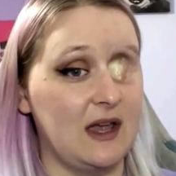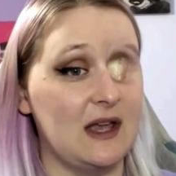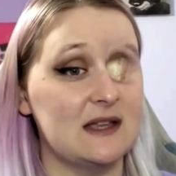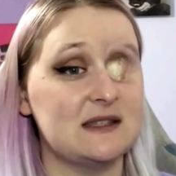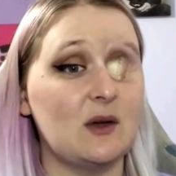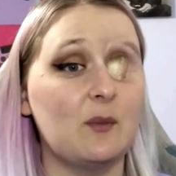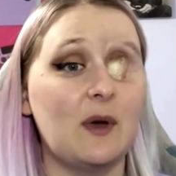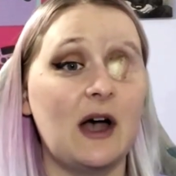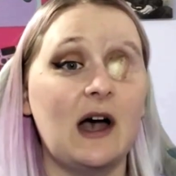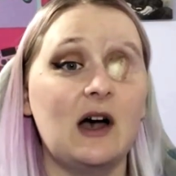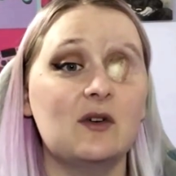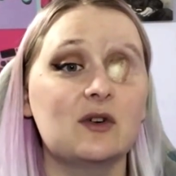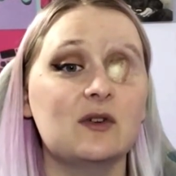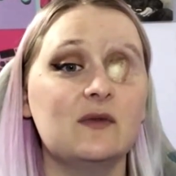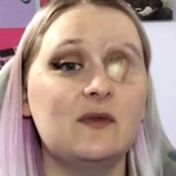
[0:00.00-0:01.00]
is a
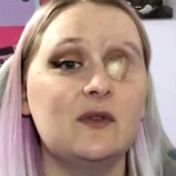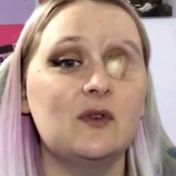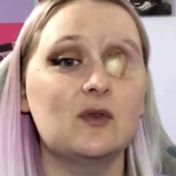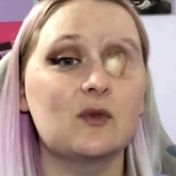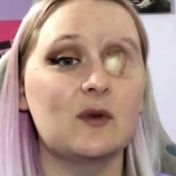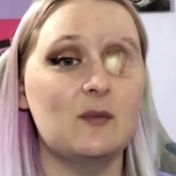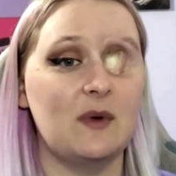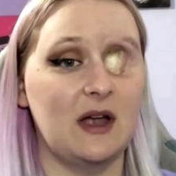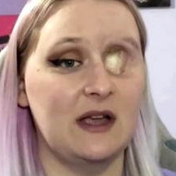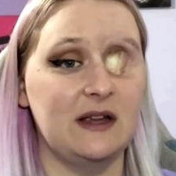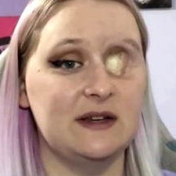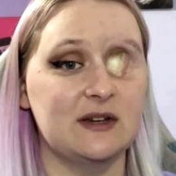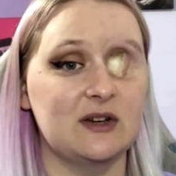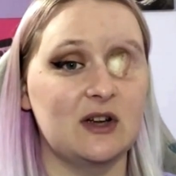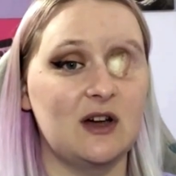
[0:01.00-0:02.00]
powerful
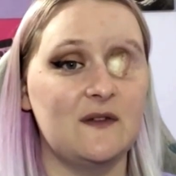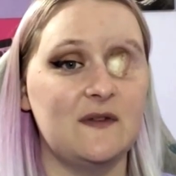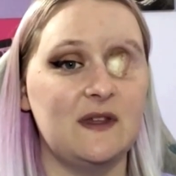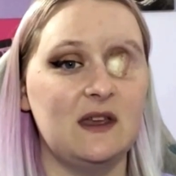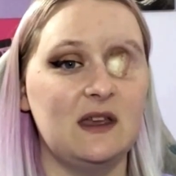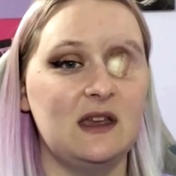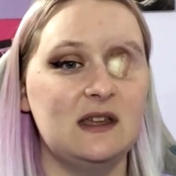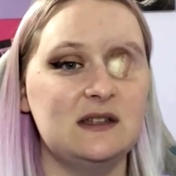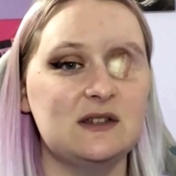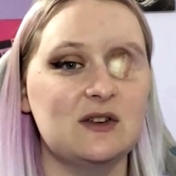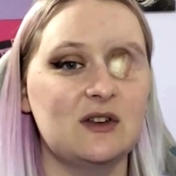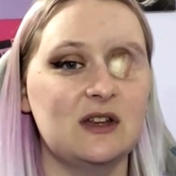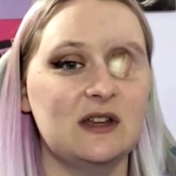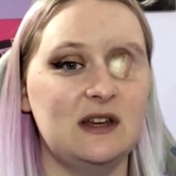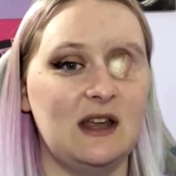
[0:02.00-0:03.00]
reminder of the
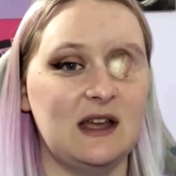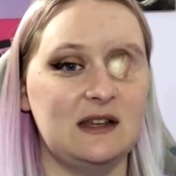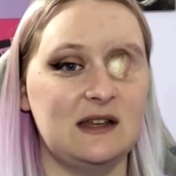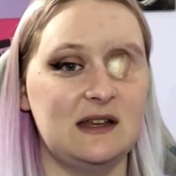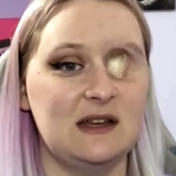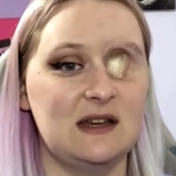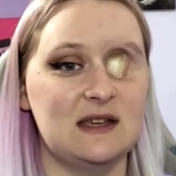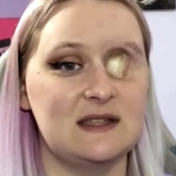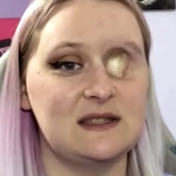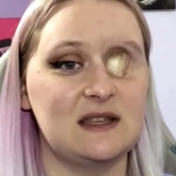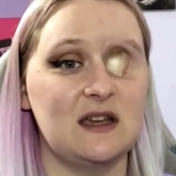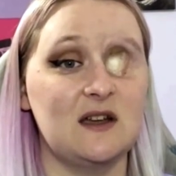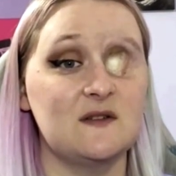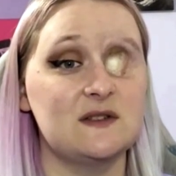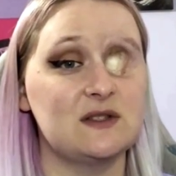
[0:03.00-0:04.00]
interconnectedness
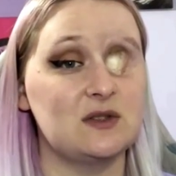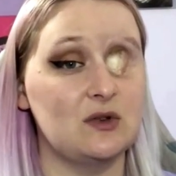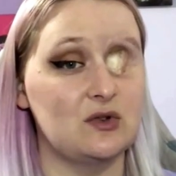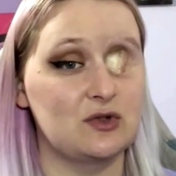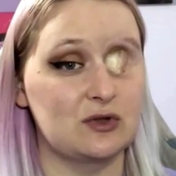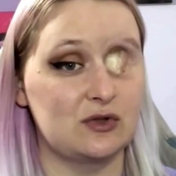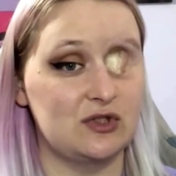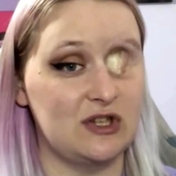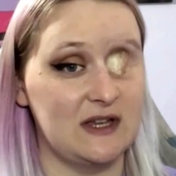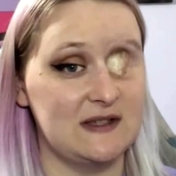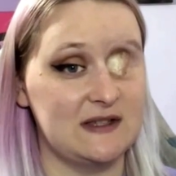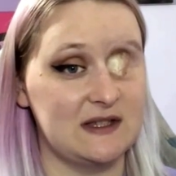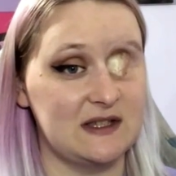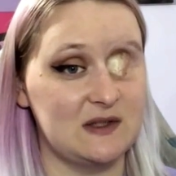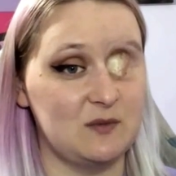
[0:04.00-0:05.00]
of social
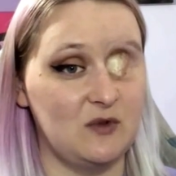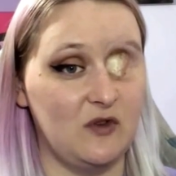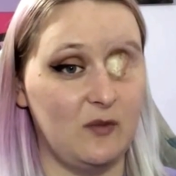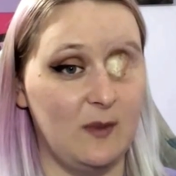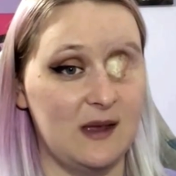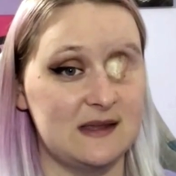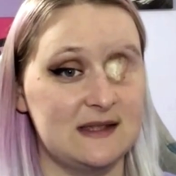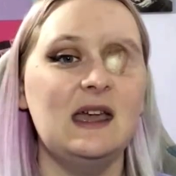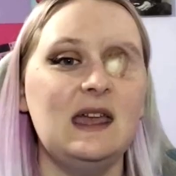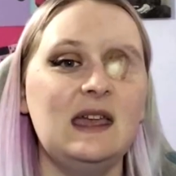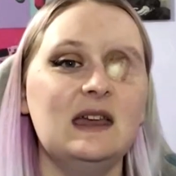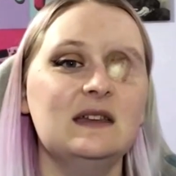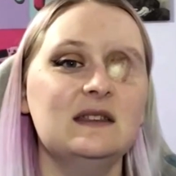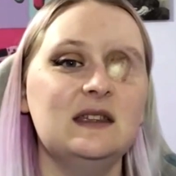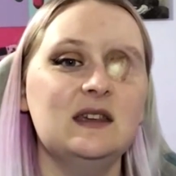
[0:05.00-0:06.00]
justice movements
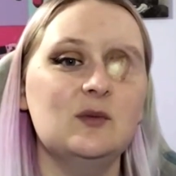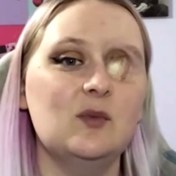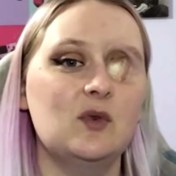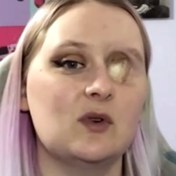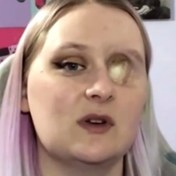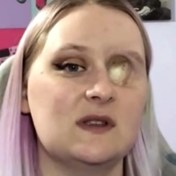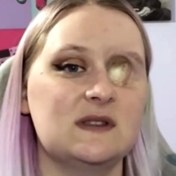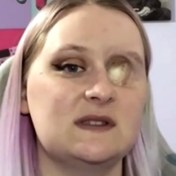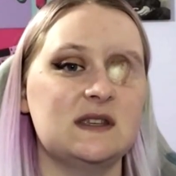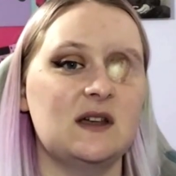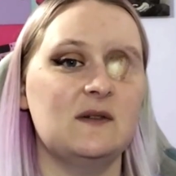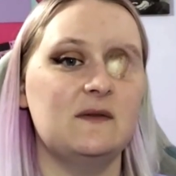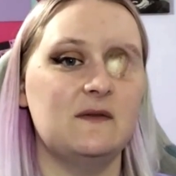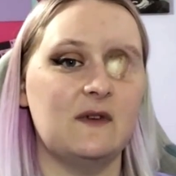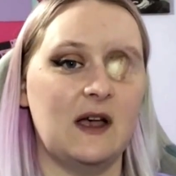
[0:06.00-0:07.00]
and the importance
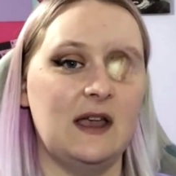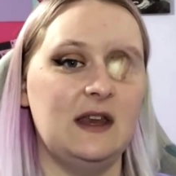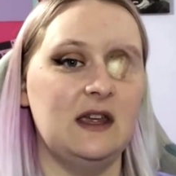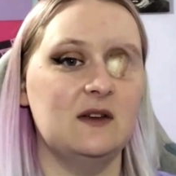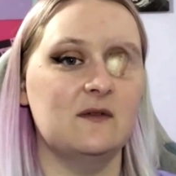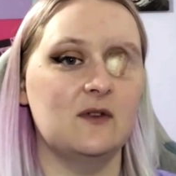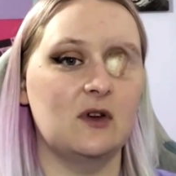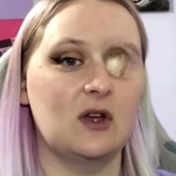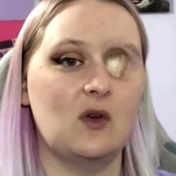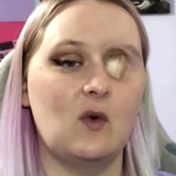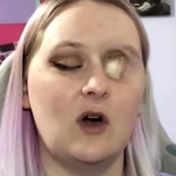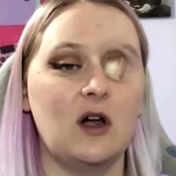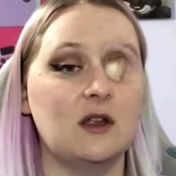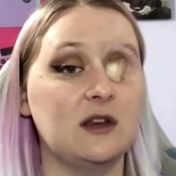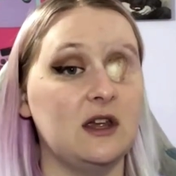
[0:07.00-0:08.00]
of fighting for
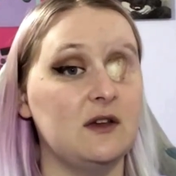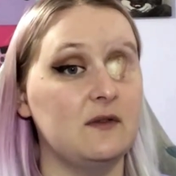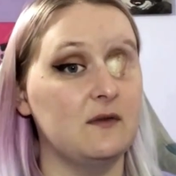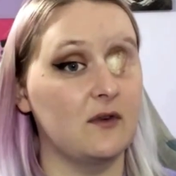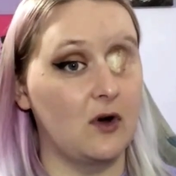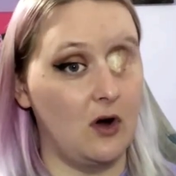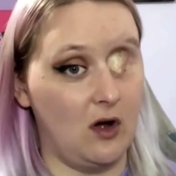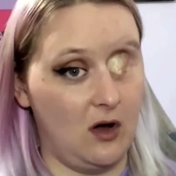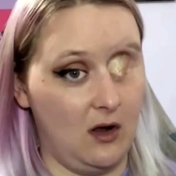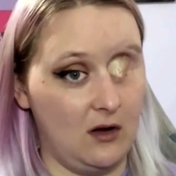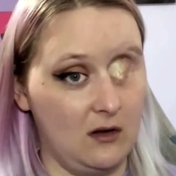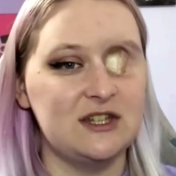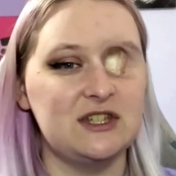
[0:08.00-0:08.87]
equality for all.